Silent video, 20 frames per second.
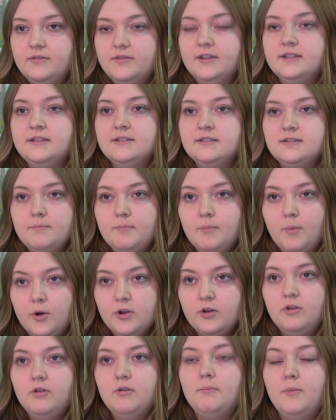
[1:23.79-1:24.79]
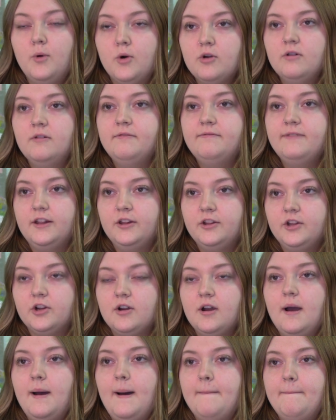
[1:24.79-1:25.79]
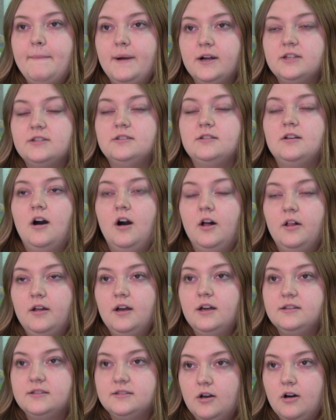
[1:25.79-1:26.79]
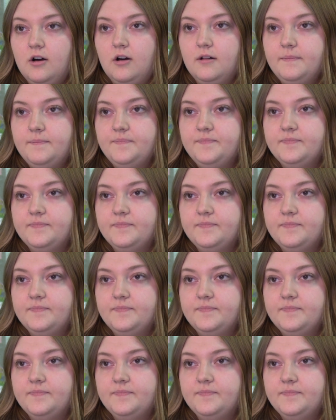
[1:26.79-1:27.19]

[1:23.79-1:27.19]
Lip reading: This is a moral failure amongst us all.